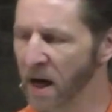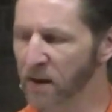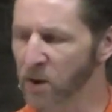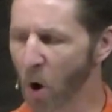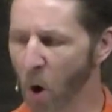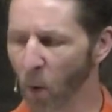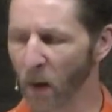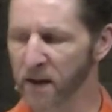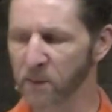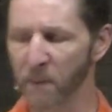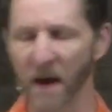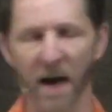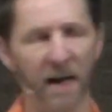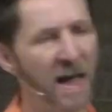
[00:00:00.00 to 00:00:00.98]
It's always
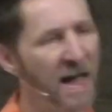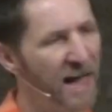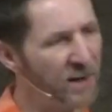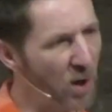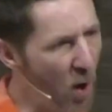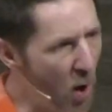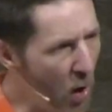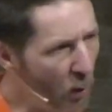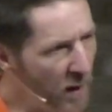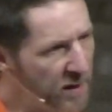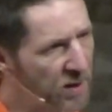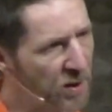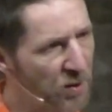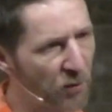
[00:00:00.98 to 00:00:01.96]
bad. It's
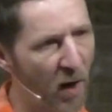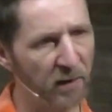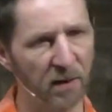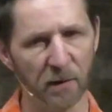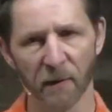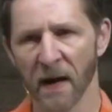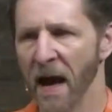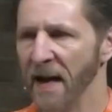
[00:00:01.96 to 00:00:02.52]
always destructive.